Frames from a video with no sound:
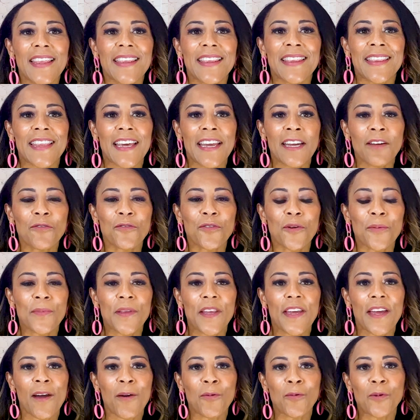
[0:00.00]
Then from
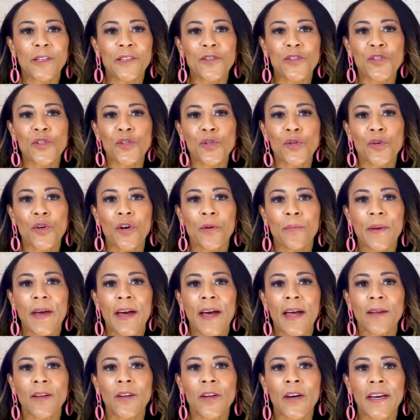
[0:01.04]
there, I wanted to talk
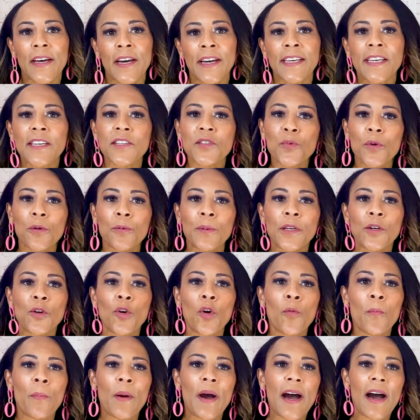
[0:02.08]
about, I guess, what we
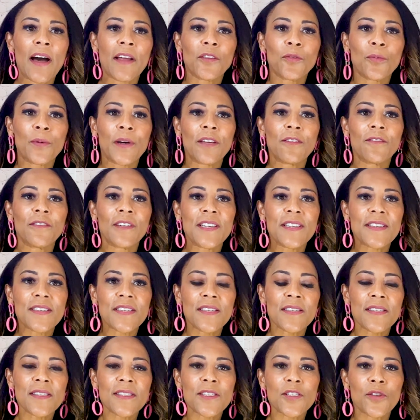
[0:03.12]
call pathway
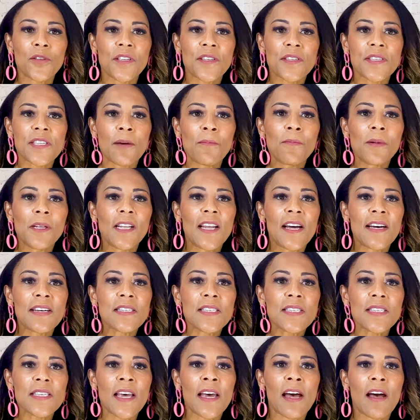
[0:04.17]
visas. So the
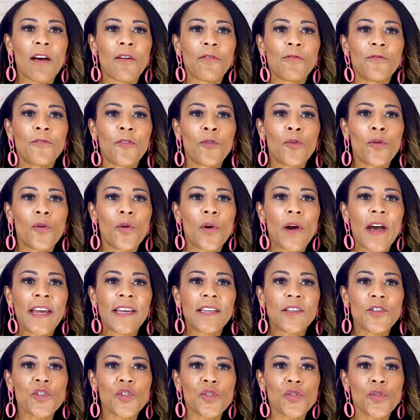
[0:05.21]
subclass
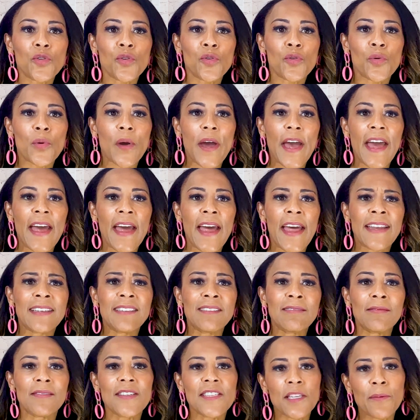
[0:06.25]
482
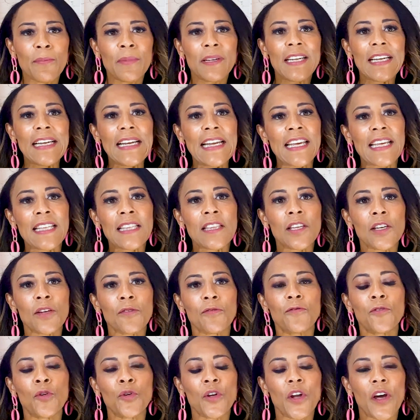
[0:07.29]
and similarly the
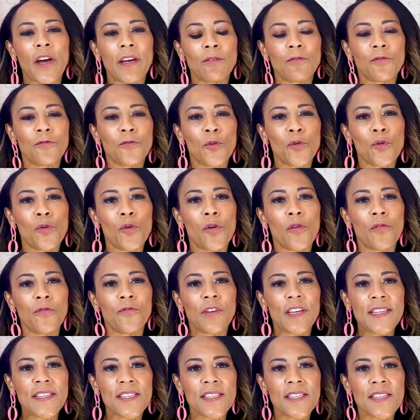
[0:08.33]
494
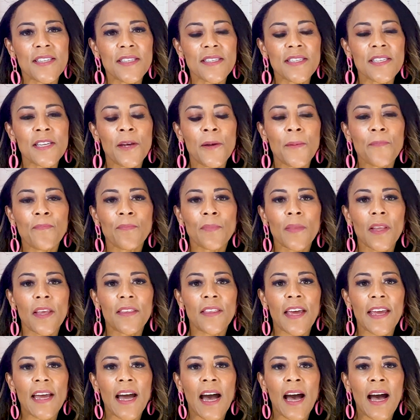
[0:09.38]
visas,
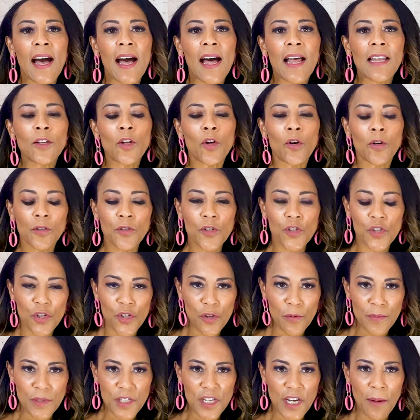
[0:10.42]
they are
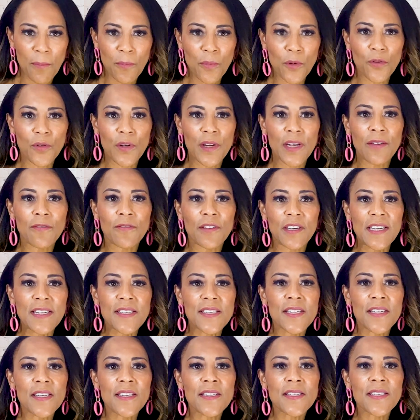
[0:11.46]
long-term temporary
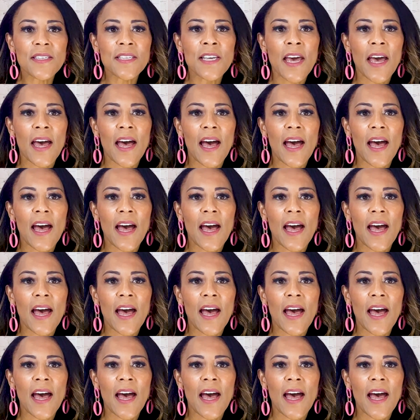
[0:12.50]
visas.